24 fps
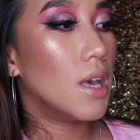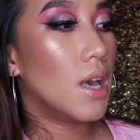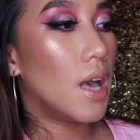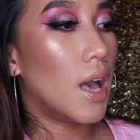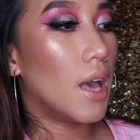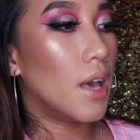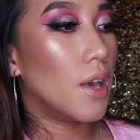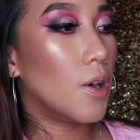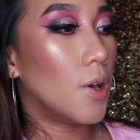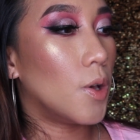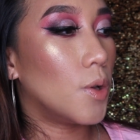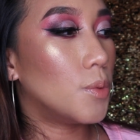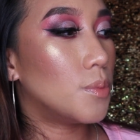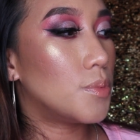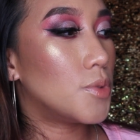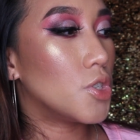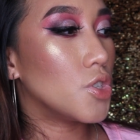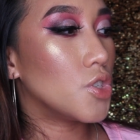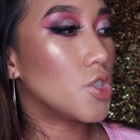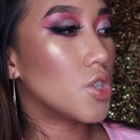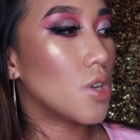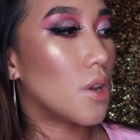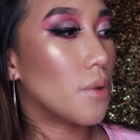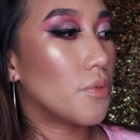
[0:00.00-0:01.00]
I hope to
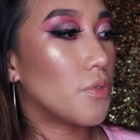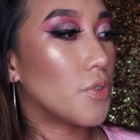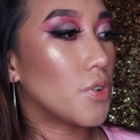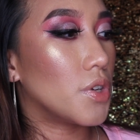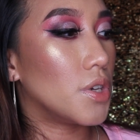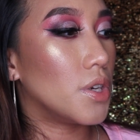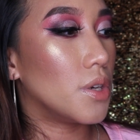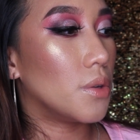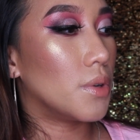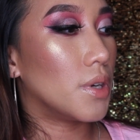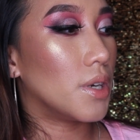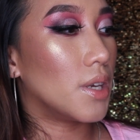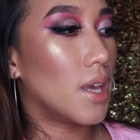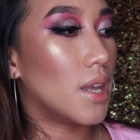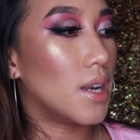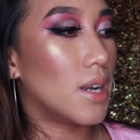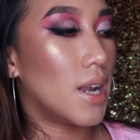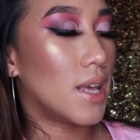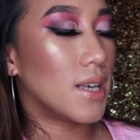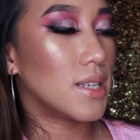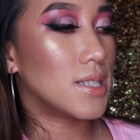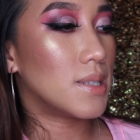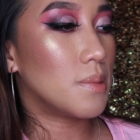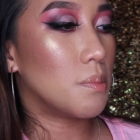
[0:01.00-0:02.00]
shop for you again
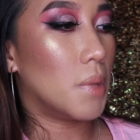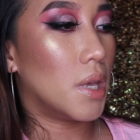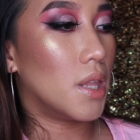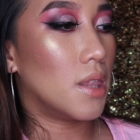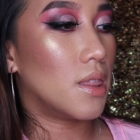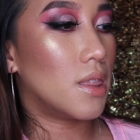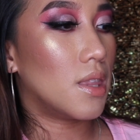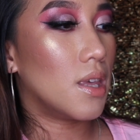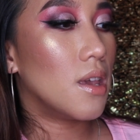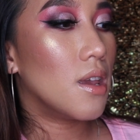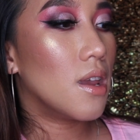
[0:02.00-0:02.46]
next month.